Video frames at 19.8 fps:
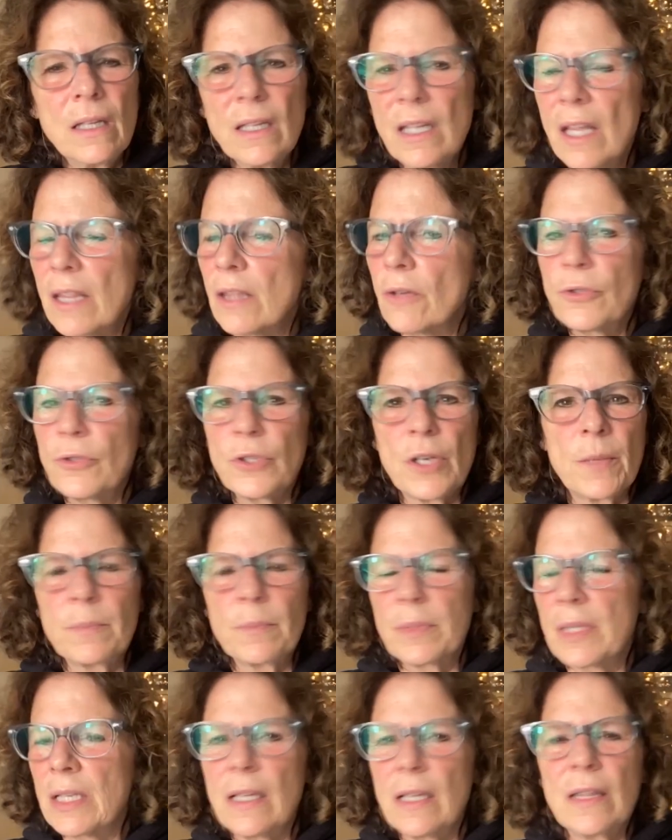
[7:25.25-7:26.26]

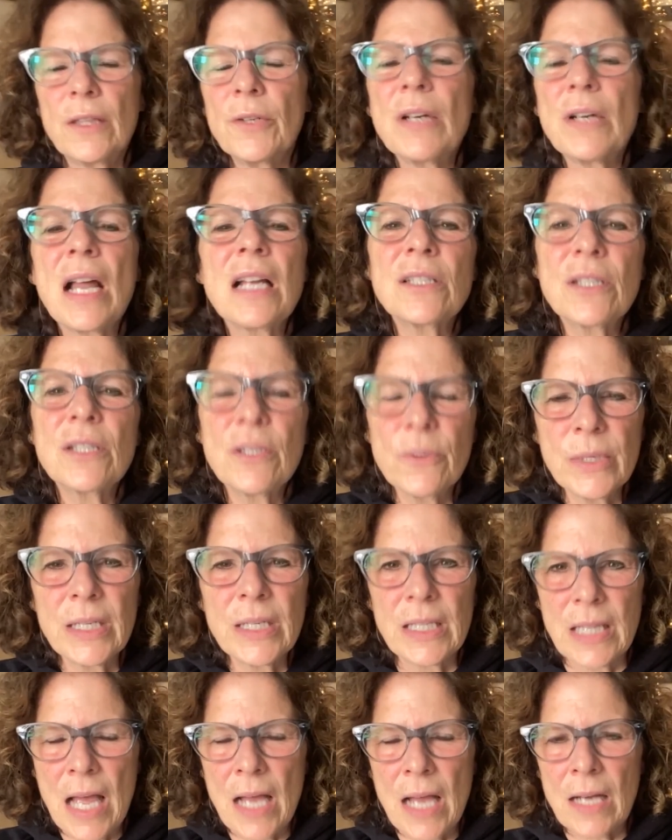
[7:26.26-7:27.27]
lithotripsy. They're not
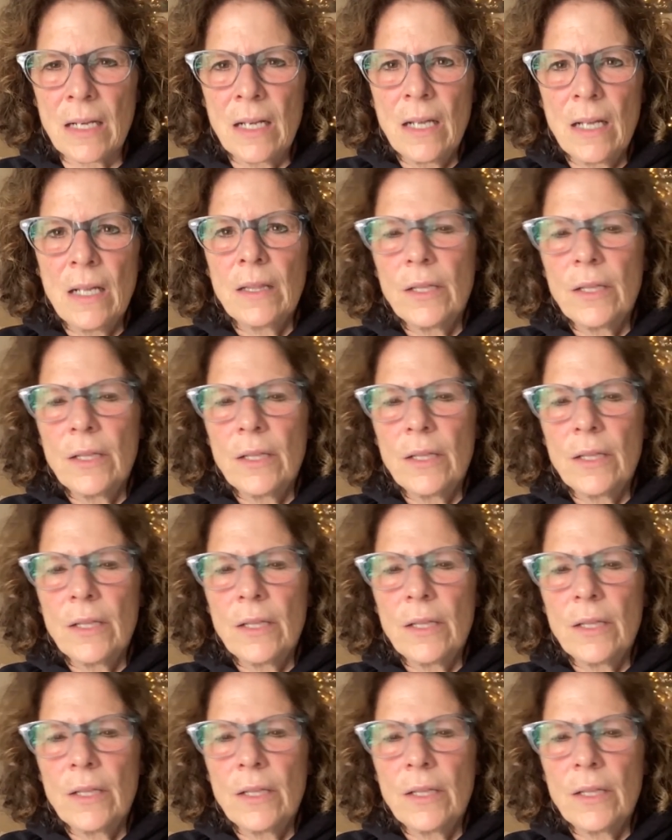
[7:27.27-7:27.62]
doing that.